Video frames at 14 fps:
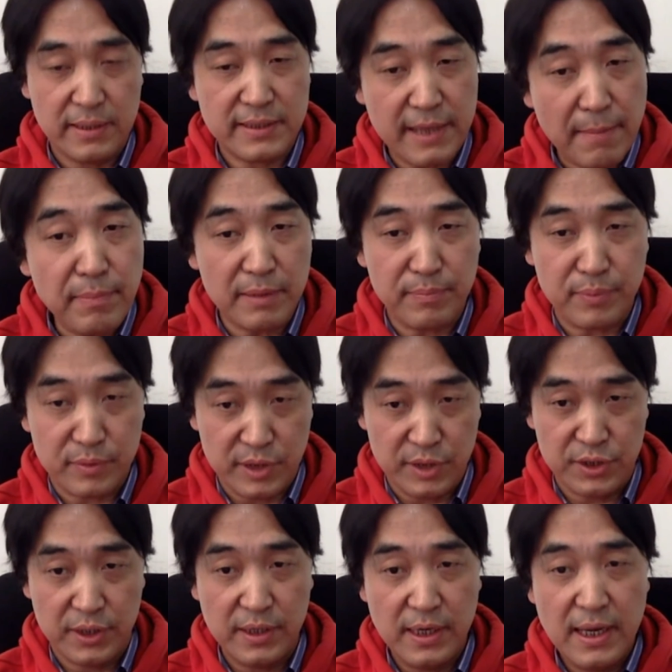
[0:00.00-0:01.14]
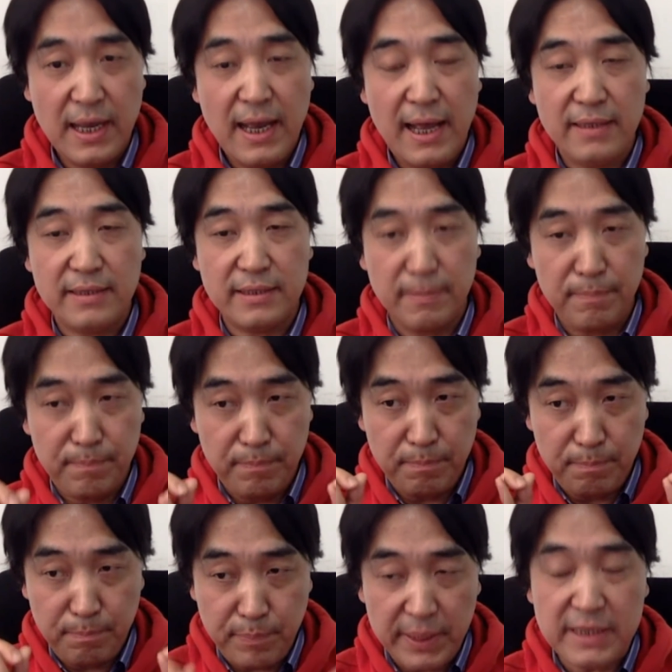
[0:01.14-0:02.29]
a sampling procedure, and it's a
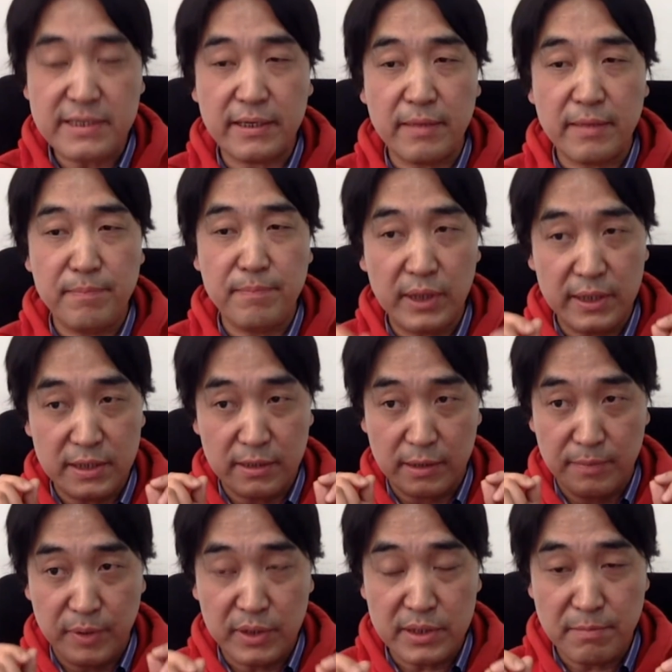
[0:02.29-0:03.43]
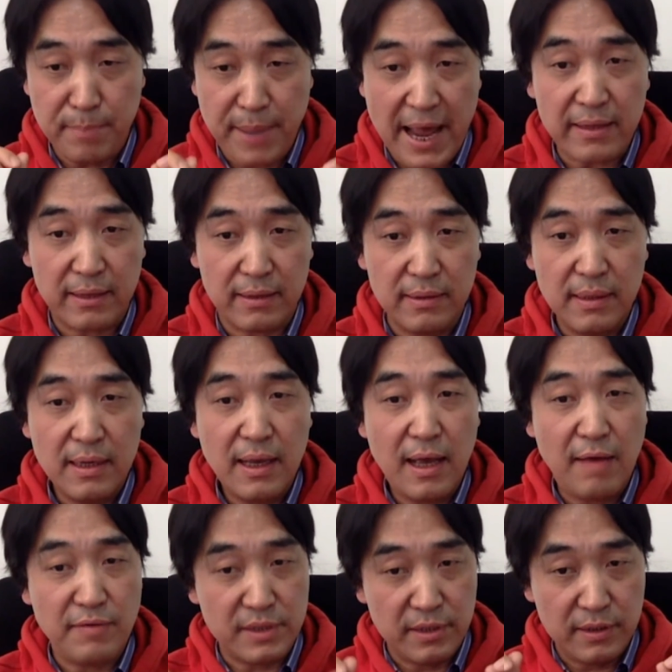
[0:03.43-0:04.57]
basic computation pattern
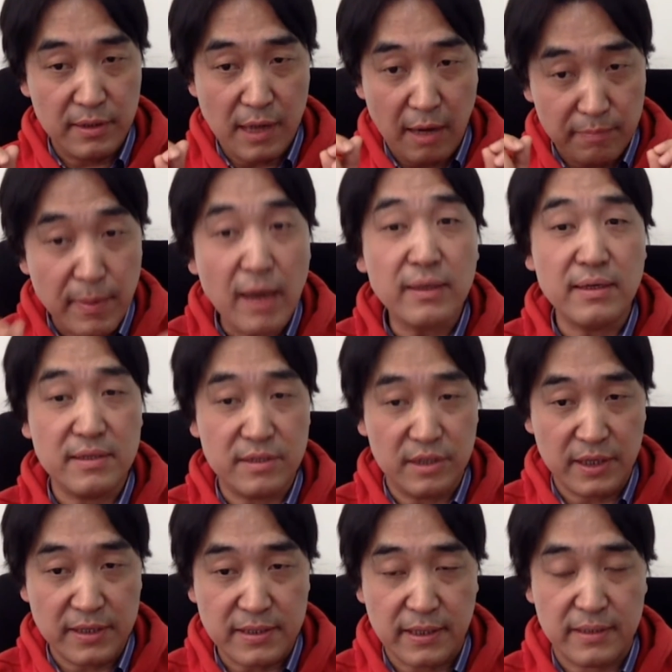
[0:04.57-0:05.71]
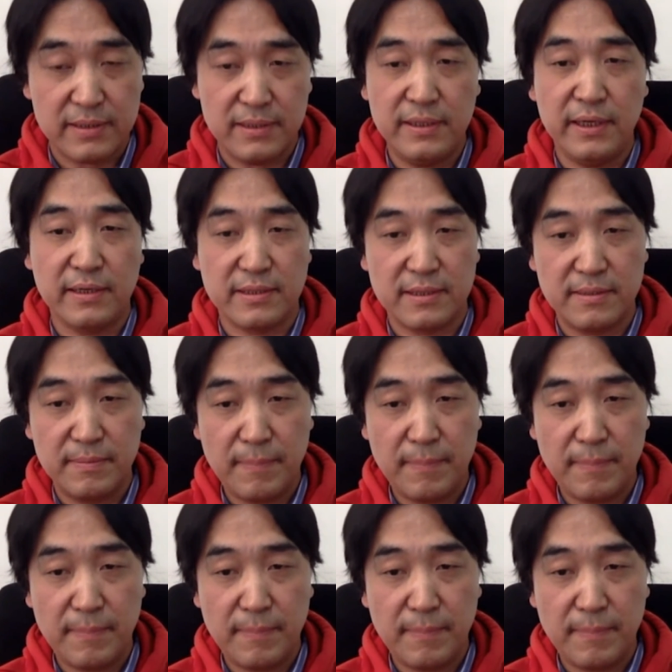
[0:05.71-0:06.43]
of modern statistics.